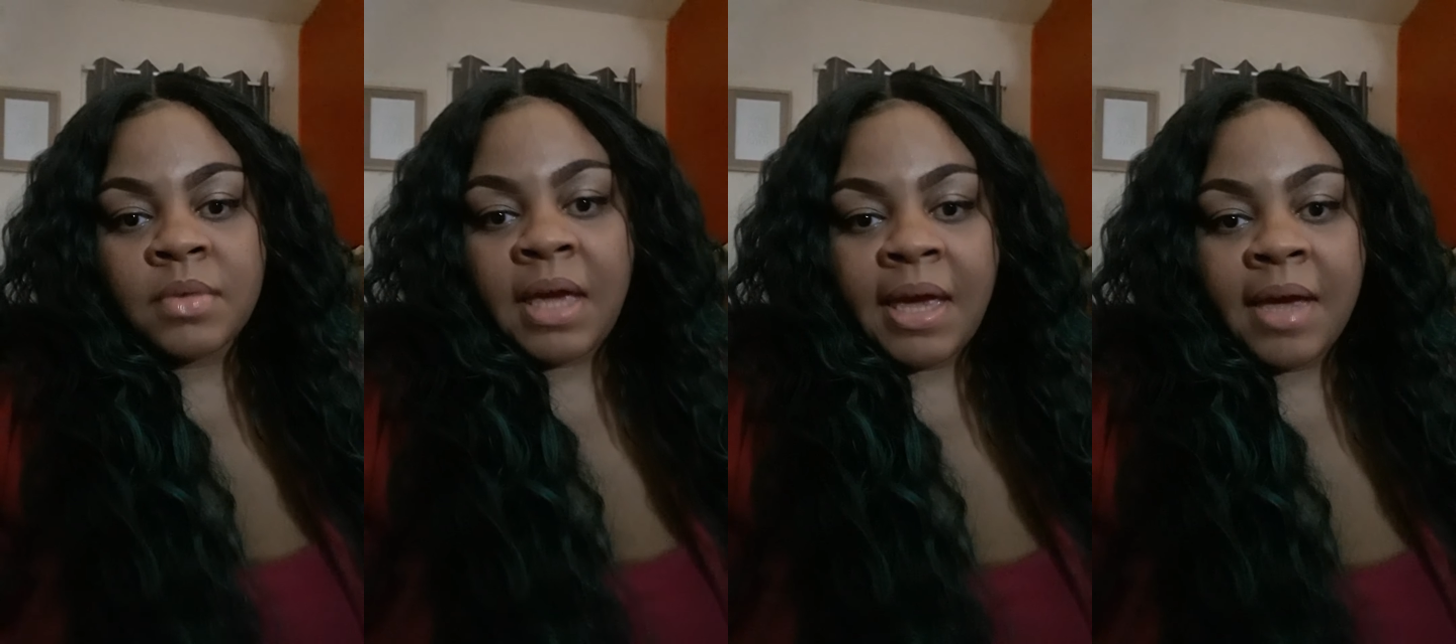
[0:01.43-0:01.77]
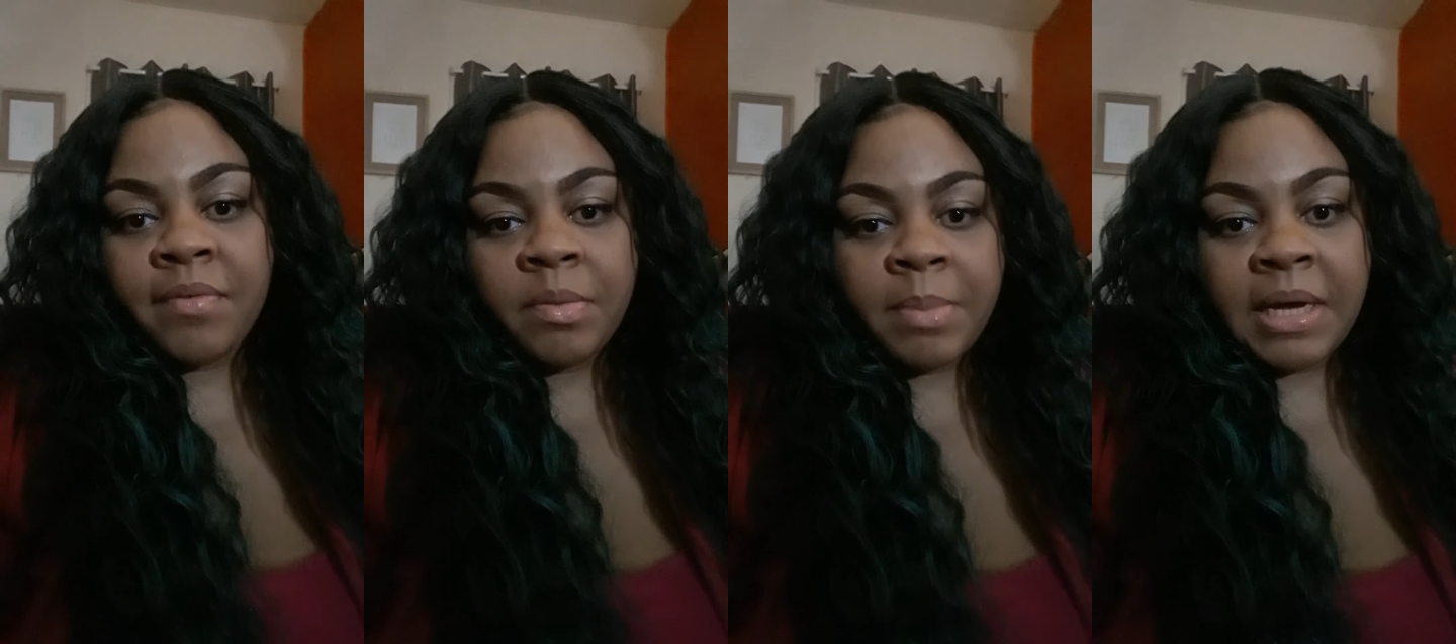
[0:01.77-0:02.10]
Hey
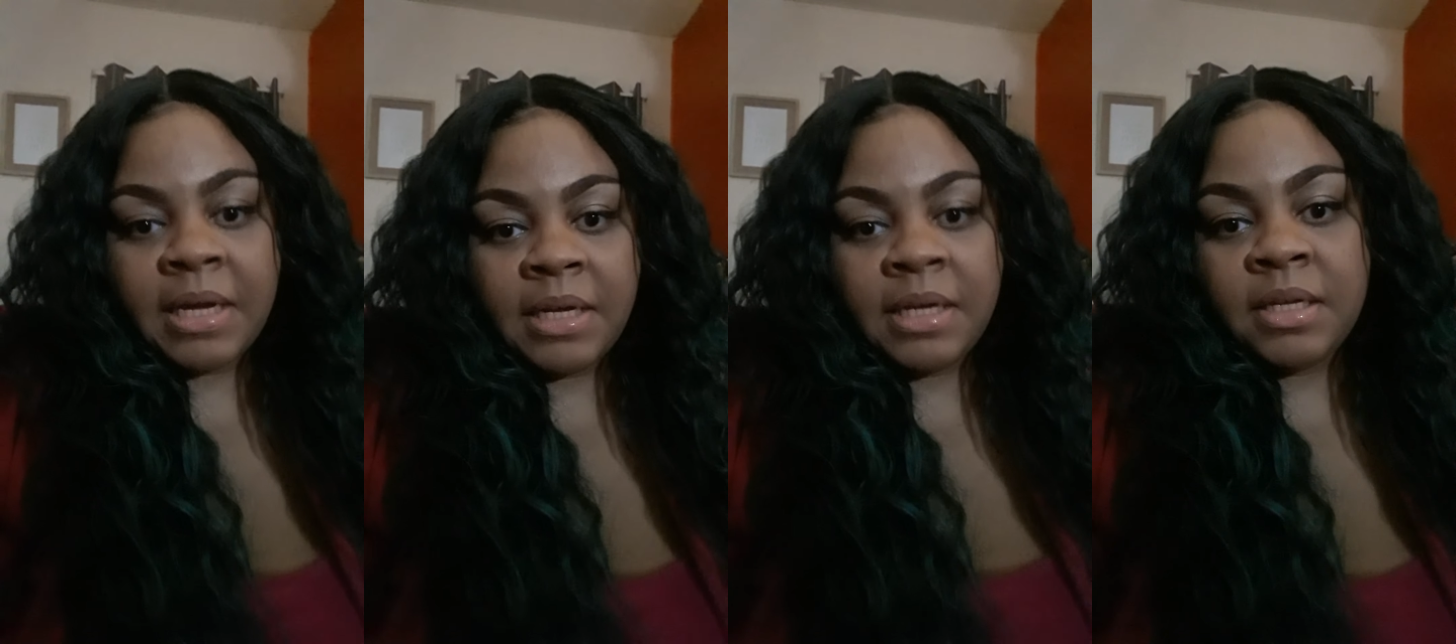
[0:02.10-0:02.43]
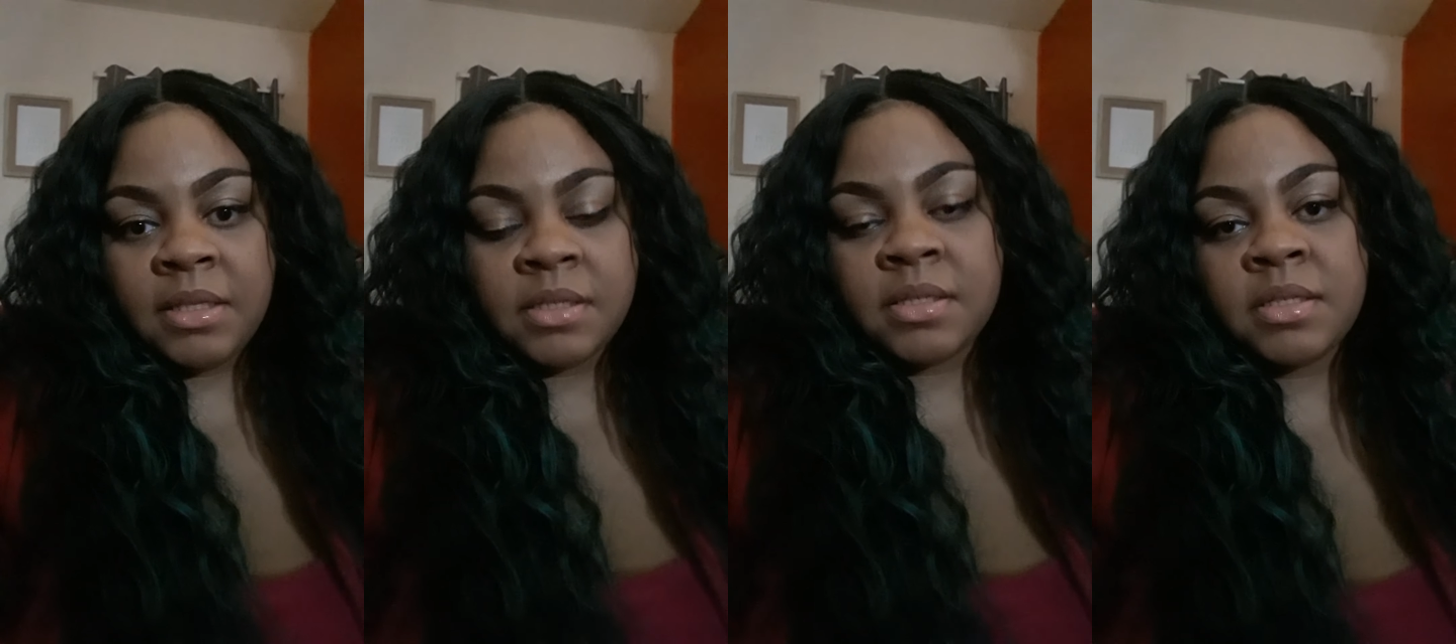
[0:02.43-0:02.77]

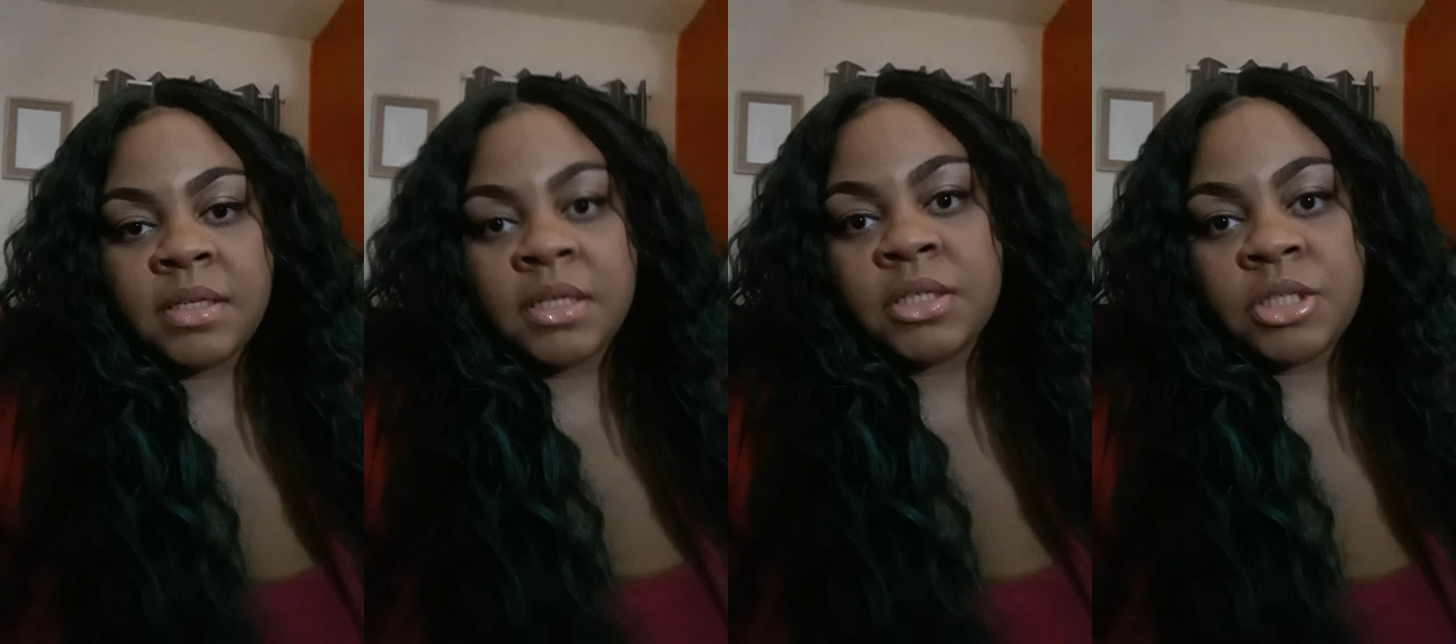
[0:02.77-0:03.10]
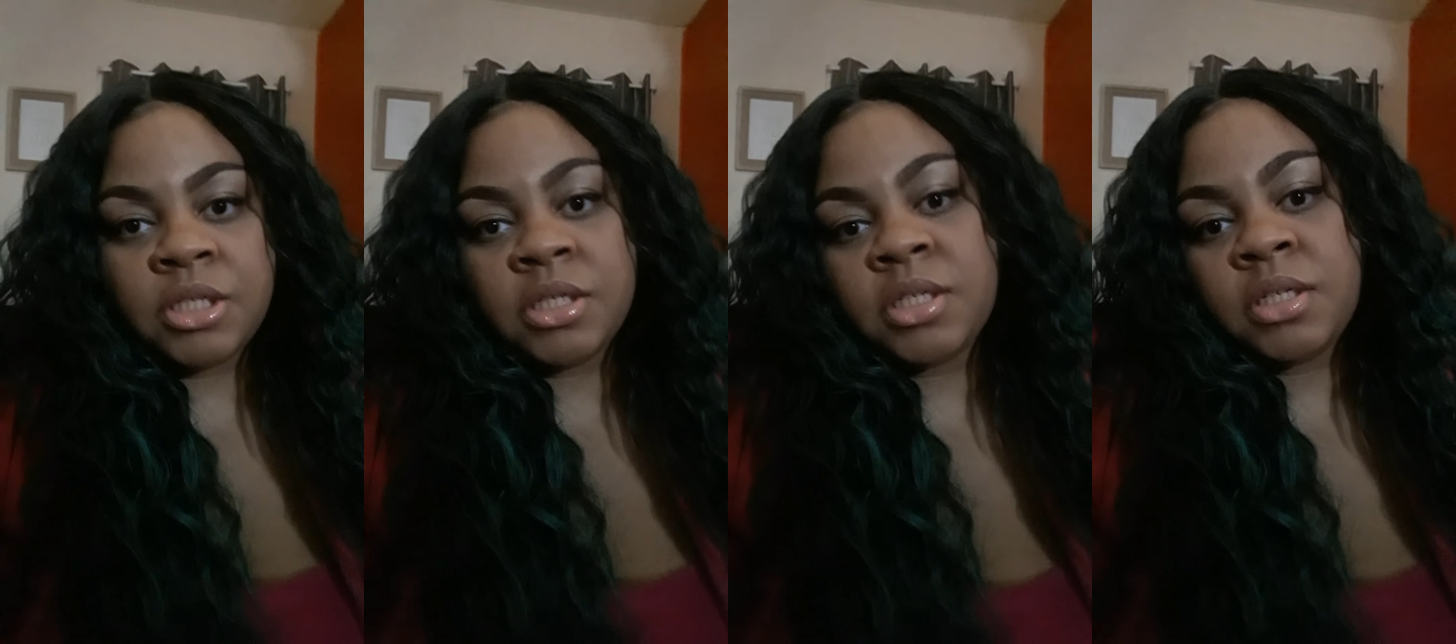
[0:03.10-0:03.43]
everybody, this is
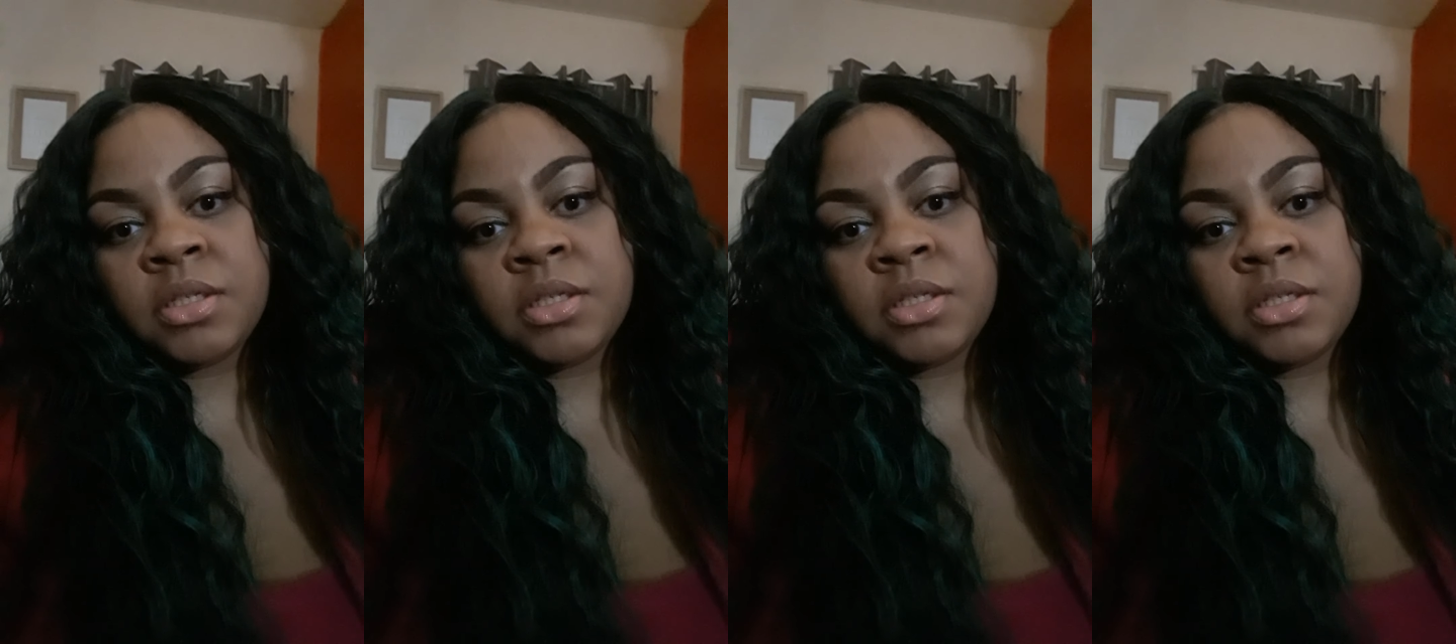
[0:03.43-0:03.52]
Angie,